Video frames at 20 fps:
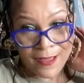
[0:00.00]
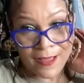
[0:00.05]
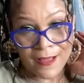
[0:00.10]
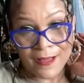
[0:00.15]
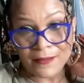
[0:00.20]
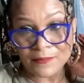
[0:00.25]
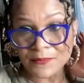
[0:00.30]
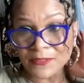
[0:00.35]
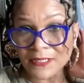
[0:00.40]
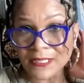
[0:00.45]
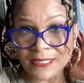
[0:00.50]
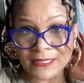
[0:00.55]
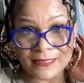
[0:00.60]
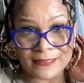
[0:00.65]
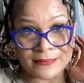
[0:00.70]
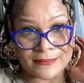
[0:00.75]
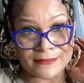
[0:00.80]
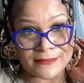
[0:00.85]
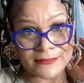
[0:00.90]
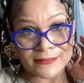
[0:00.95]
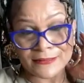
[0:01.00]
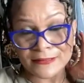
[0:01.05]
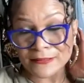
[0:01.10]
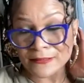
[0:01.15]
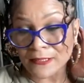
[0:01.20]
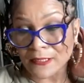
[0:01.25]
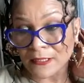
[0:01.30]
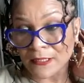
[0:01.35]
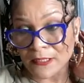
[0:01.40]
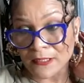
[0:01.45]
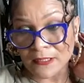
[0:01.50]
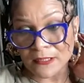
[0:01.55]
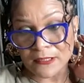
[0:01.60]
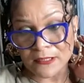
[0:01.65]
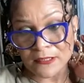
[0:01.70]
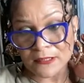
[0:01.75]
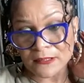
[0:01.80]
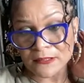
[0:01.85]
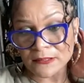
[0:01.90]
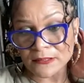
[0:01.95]
I'll be liking uh,
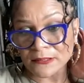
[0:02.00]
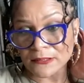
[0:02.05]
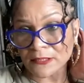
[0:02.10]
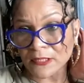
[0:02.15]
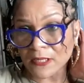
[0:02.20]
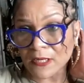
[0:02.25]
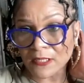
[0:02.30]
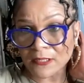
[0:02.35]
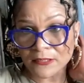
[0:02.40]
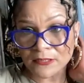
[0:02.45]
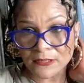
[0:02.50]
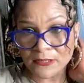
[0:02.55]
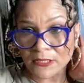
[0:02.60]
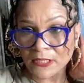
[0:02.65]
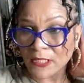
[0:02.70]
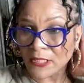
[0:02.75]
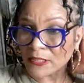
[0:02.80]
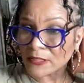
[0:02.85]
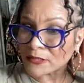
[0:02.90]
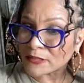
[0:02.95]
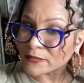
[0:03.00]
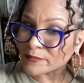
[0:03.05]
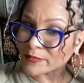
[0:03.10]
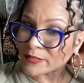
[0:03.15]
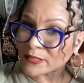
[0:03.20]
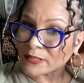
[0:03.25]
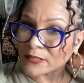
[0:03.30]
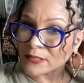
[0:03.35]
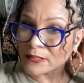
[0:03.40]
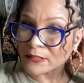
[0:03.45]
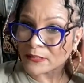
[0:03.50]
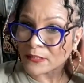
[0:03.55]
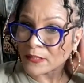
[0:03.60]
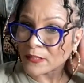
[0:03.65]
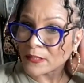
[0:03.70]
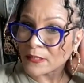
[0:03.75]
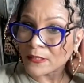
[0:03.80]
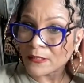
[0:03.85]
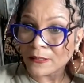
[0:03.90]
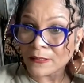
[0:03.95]
Dark to catch me
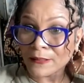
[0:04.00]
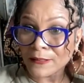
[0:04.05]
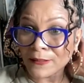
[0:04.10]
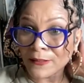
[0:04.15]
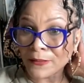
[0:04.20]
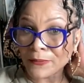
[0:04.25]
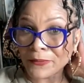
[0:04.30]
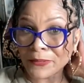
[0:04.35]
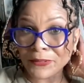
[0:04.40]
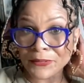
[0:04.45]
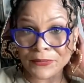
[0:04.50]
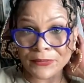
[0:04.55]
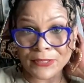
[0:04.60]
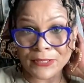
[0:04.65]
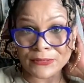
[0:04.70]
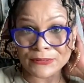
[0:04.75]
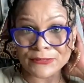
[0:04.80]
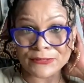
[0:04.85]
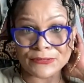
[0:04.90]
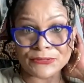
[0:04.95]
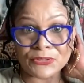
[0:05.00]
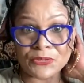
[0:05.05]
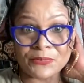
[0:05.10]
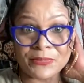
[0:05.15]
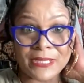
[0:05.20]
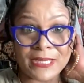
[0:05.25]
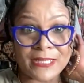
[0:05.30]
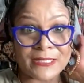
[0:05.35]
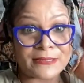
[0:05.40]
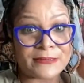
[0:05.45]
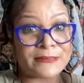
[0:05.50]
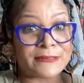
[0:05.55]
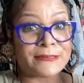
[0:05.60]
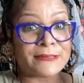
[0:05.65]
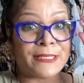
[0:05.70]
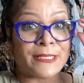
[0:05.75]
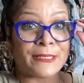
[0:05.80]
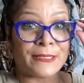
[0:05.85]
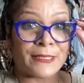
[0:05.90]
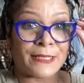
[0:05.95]
going across nobody's
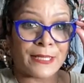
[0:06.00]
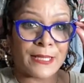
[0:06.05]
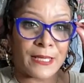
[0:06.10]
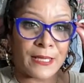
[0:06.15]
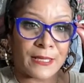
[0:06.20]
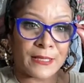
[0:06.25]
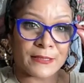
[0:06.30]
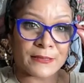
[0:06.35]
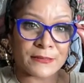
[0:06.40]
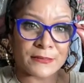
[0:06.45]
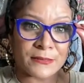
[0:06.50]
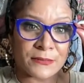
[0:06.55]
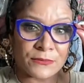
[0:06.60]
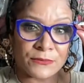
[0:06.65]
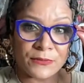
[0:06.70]
state line.